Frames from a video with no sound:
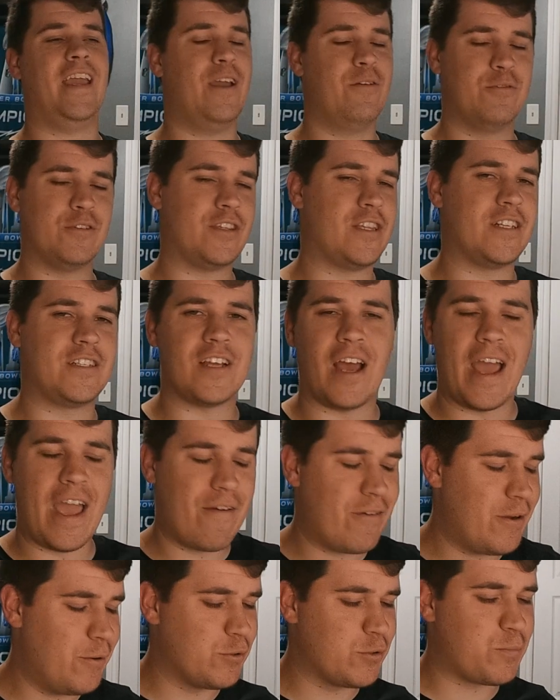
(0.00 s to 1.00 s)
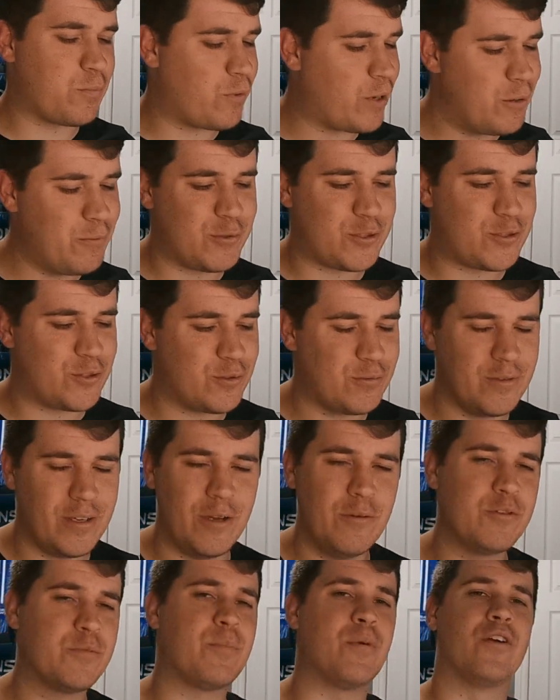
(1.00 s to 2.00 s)
it
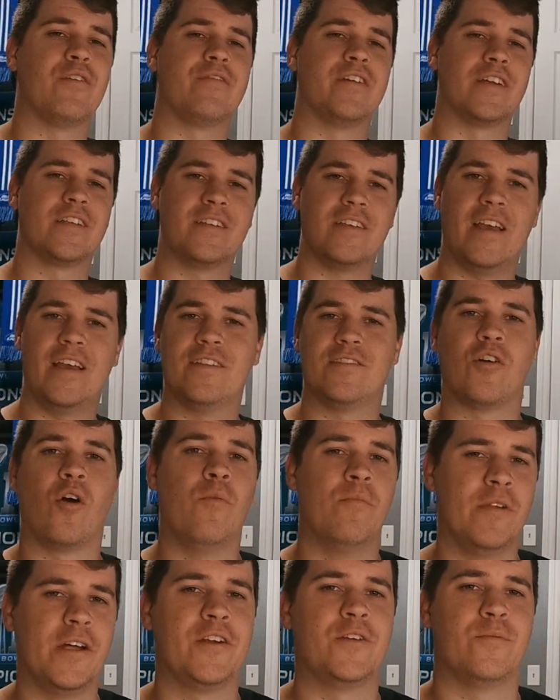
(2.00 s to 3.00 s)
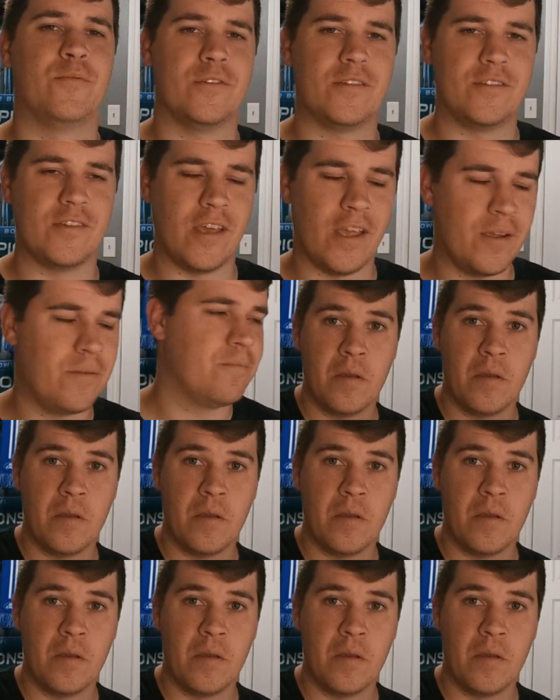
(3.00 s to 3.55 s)
was perfect, as Homelander would say.